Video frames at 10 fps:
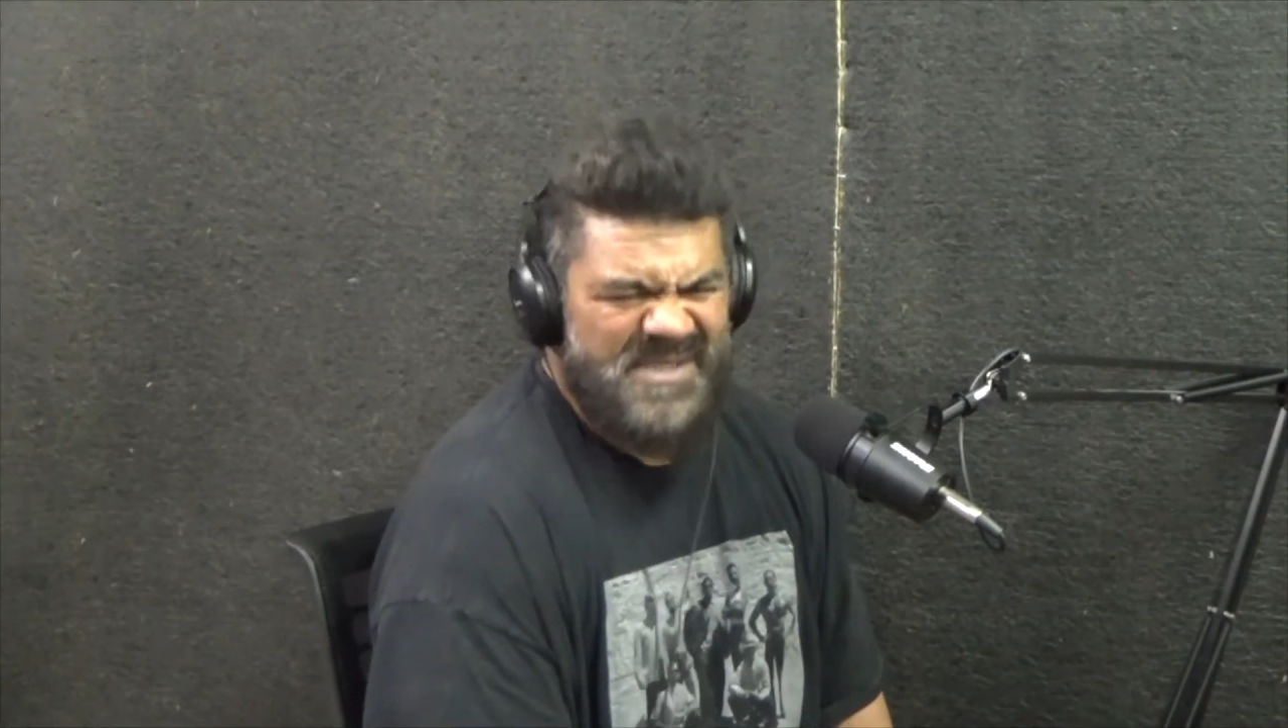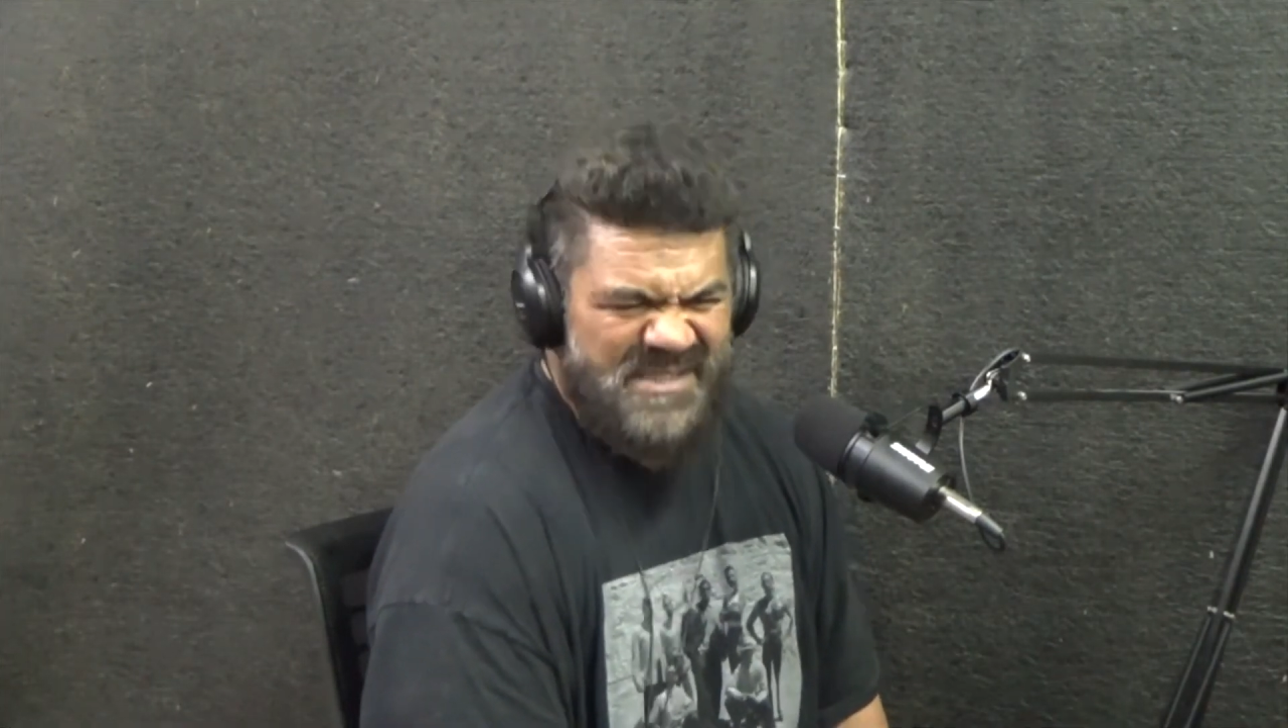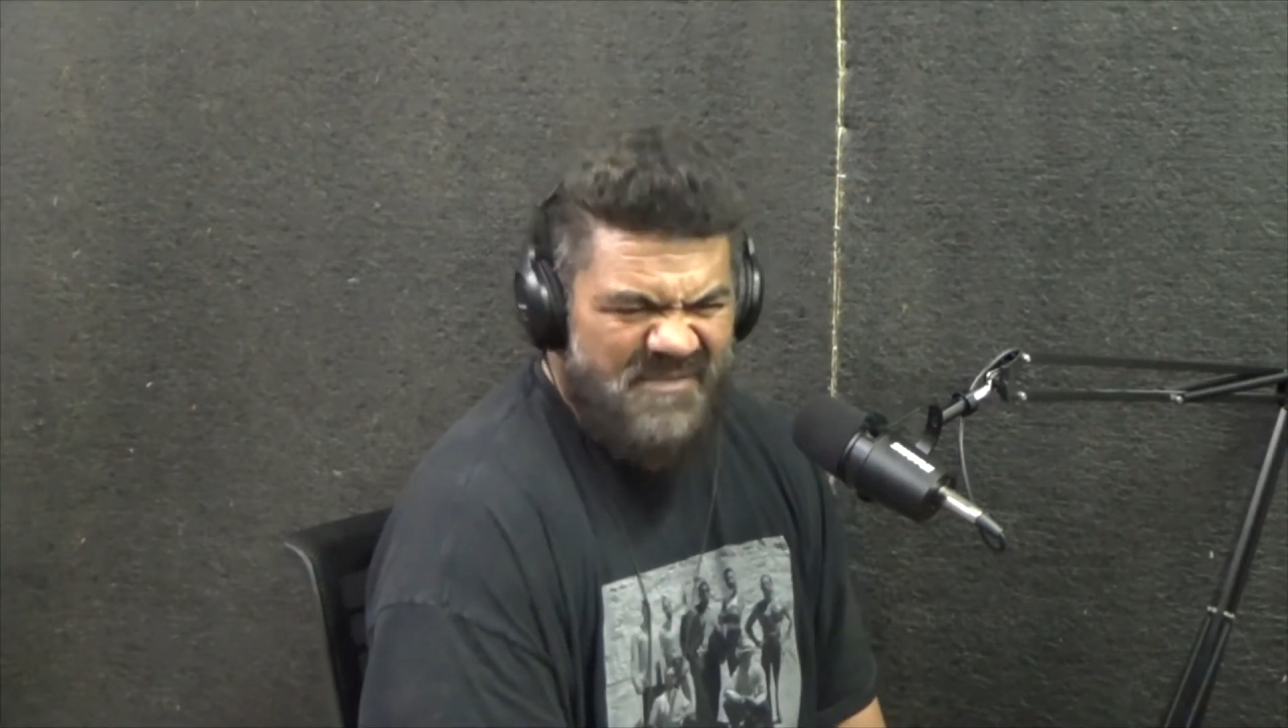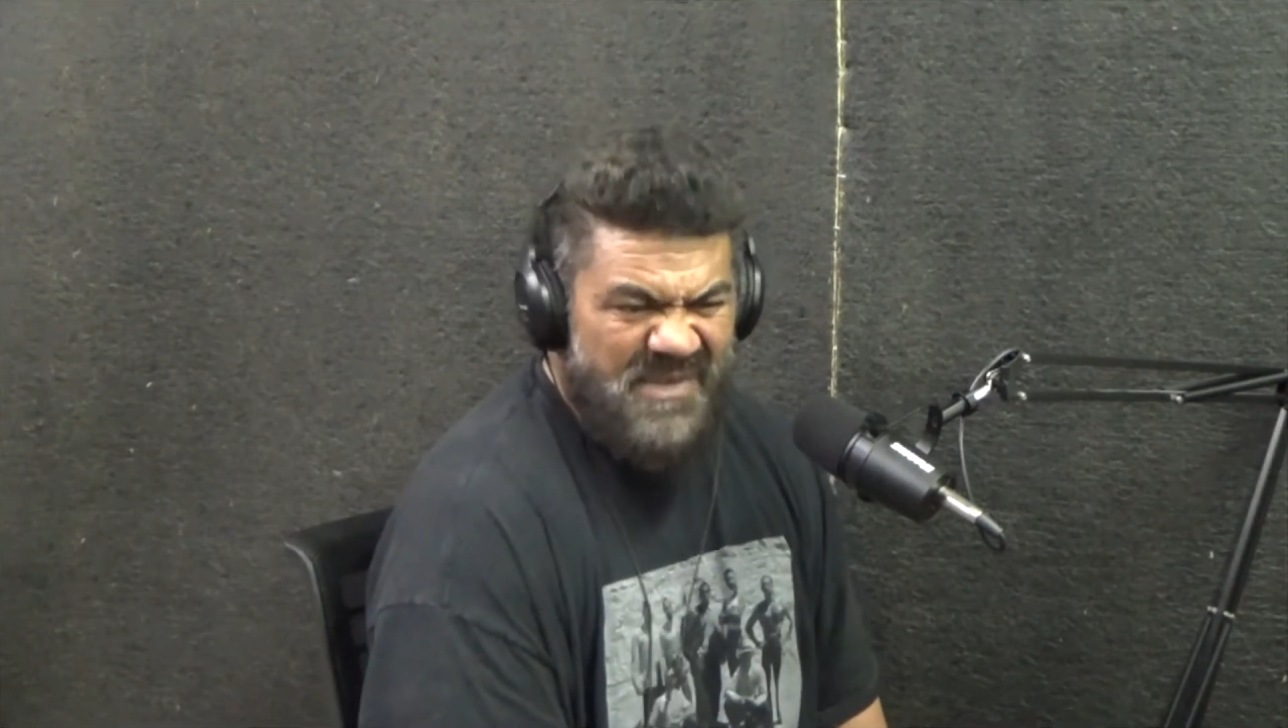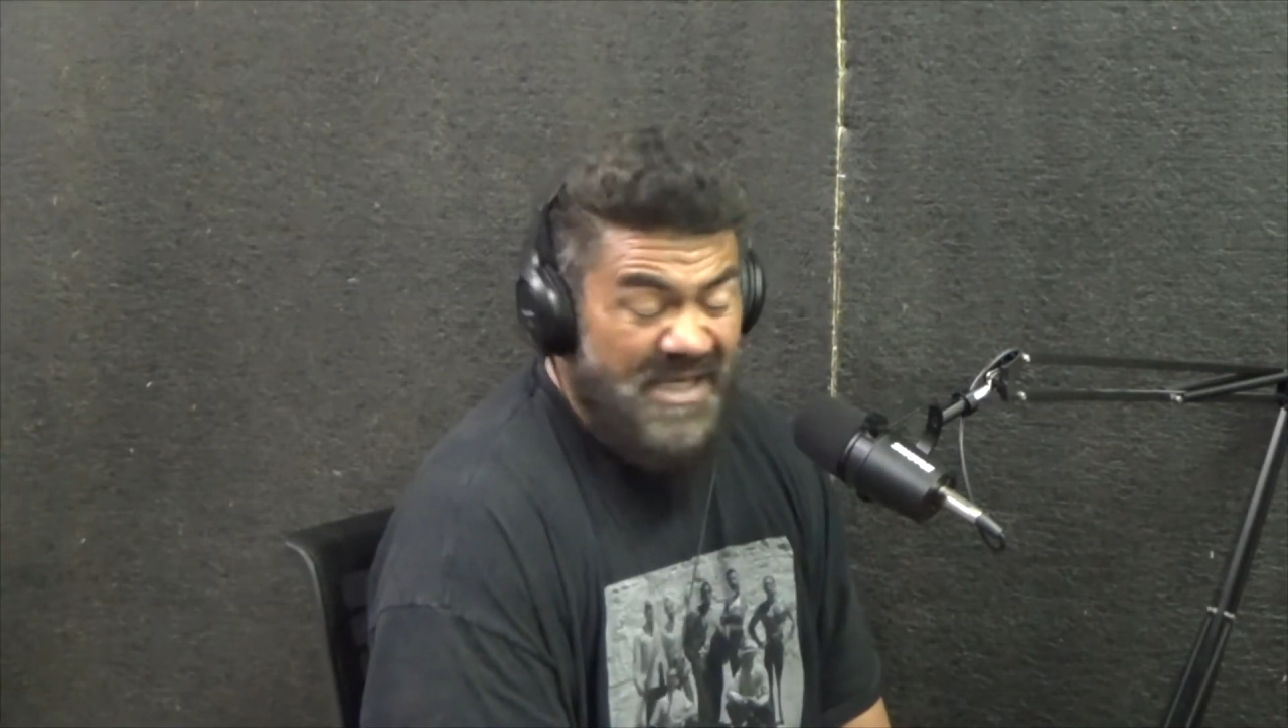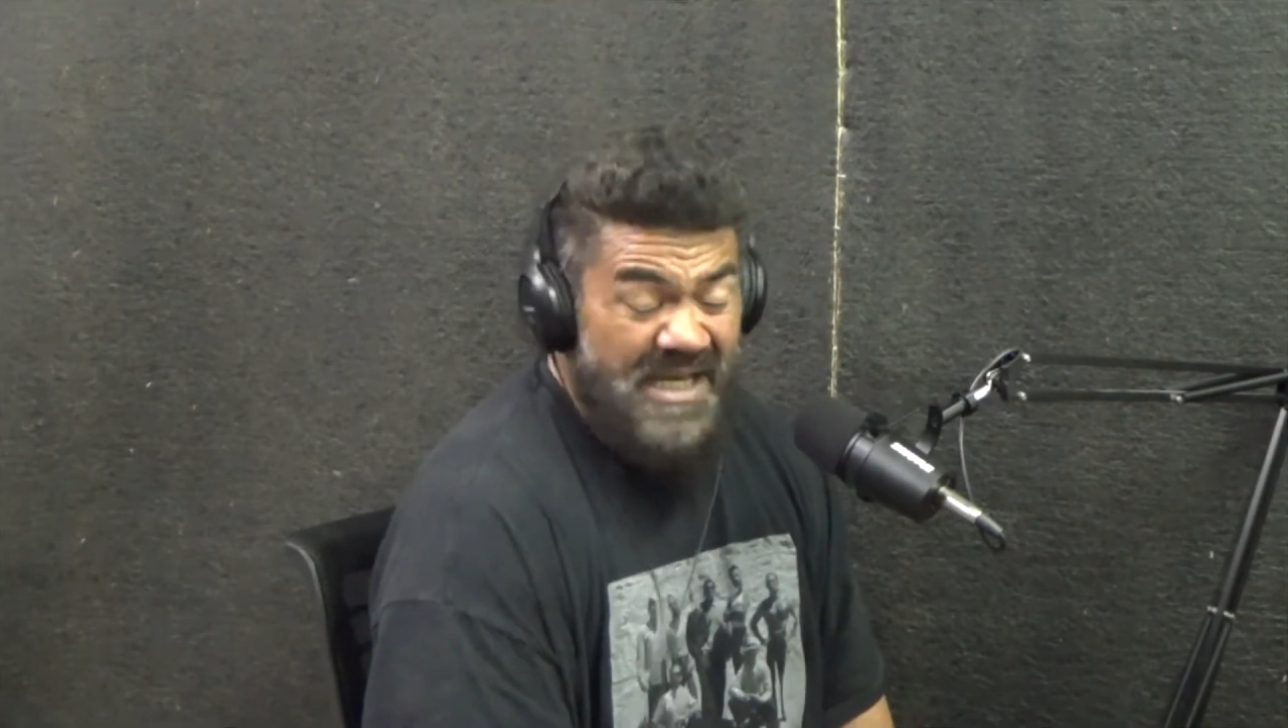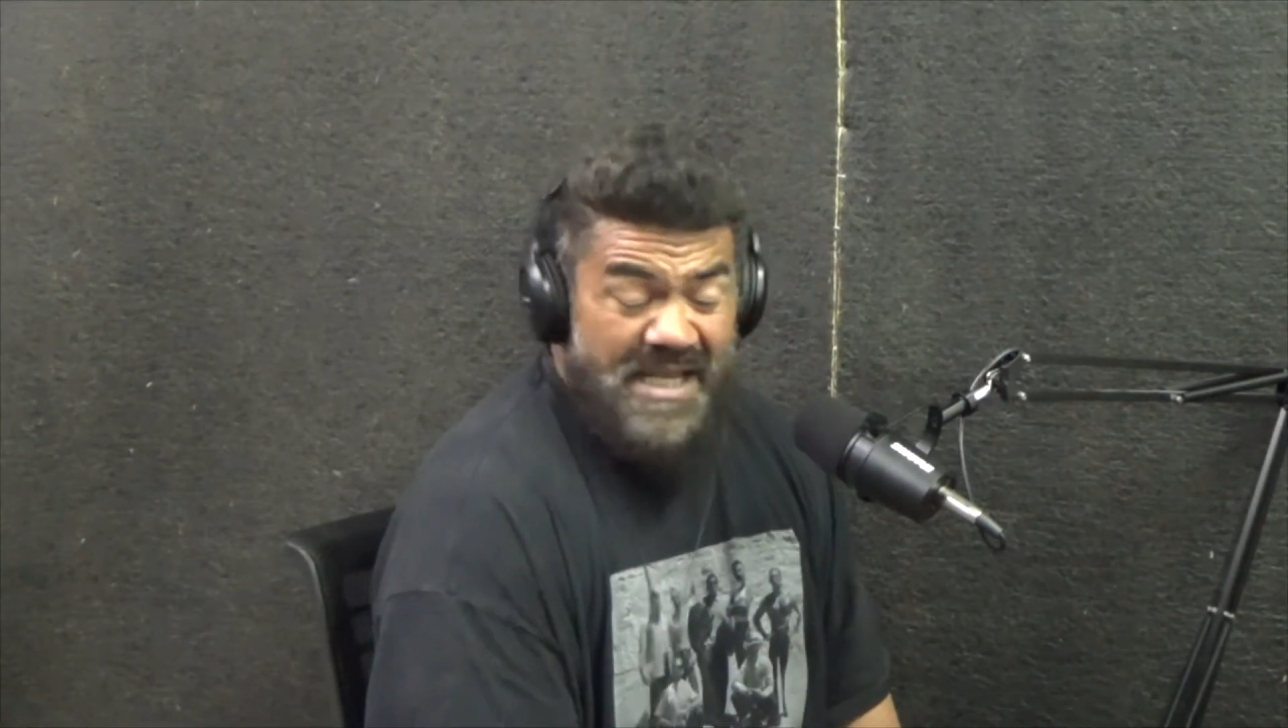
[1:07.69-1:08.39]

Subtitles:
they made,